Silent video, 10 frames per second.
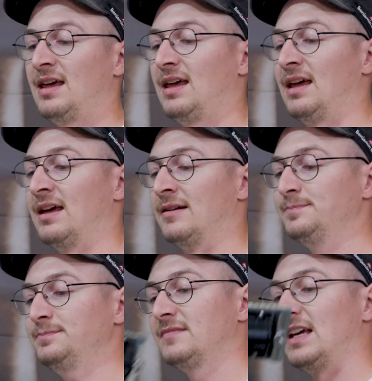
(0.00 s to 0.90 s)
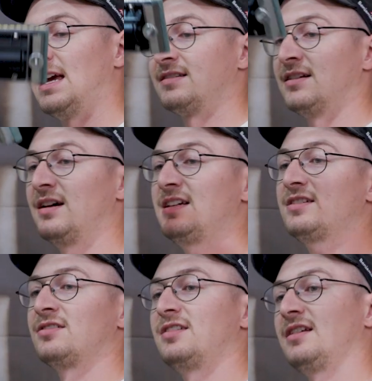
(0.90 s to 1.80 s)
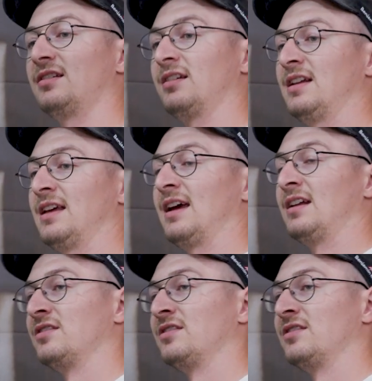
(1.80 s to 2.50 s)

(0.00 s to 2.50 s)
and it has a nice articulating head.